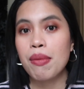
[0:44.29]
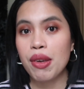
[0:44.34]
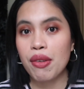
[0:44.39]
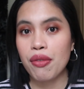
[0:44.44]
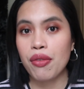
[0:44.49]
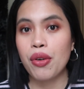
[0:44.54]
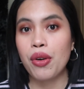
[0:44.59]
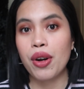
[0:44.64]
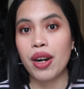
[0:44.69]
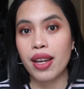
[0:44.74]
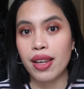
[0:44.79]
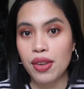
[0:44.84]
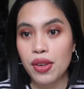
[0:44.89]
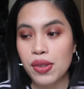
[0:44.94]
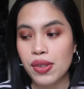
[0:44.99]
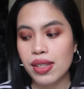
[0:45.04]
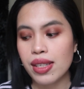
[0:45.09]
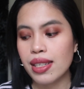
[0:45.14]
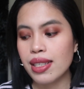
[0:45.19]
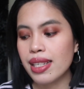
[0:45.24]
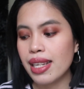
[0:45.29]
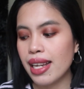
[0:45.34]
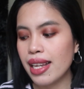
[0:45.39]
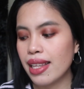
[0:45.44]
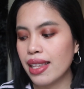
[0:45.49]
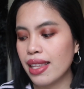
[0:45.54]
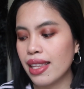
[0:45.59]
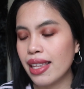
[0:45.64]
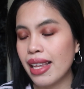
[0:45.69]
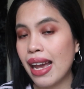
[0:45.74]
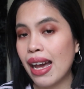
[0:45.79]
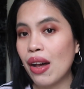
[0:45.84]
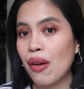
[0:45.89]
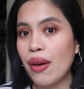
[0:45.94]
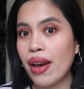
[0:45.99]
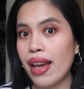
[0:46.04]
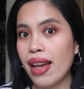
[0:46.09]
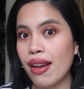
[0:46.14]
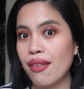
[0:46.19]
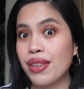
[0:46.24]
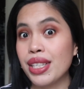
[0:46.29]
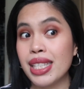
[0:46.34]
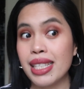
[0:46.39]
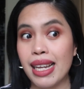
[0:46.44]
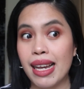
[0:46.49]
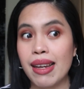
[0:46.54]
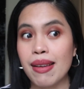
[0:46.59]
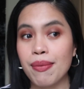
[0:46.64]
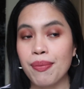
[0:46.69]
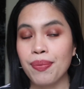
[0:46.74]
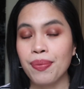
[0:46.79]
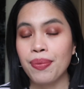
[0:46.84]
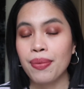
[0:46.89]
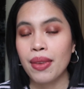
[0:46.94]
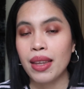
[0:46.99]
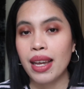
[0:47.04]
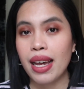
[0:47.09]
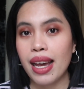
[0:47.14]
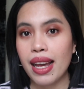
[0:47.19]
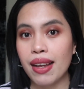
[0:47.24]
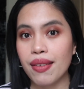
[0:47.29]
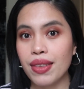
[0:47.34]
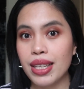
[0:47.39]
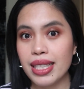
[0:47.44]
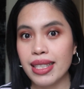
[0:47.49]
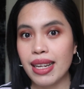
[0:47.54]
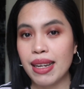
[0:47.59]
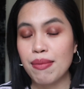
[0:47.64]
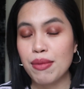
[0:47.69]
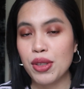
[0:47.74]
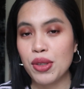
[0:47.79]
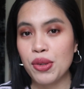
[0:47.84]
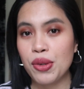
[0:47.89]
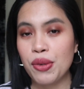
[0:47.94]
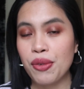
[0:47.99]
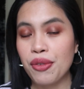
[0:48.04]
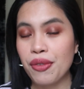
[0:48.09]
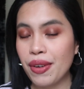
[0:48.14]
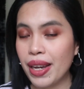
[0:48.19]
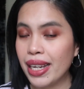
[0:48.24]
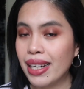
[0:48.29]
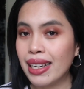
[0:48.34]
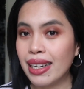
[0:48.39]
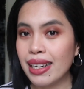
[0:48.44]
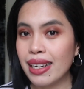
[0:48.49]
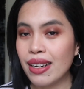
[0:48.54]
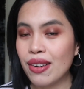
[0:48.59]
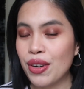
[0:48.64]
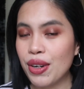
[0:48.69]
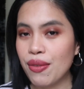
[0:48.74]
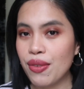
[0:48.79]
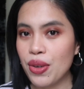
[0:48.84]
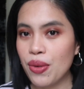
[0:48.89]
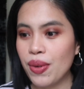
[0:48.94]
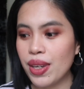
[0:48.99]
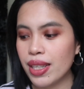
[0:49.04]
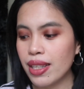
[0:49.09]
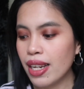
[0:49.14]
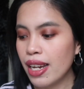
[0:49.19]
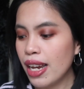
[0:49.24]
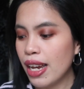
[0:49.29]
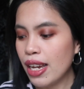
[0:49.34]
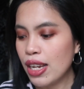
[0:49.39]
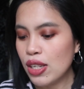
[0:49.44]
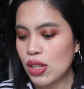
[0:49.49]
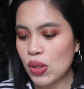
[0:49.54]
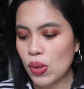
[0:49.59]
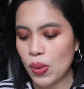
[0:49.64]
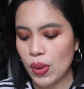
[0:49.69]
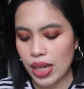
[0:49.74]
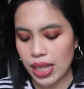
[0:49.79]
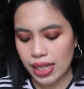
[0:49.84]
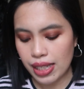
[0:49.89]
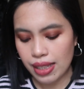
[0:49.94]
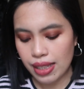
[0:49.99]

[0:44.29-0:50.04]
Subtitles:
before I use it, and now I have the time to finally review it. So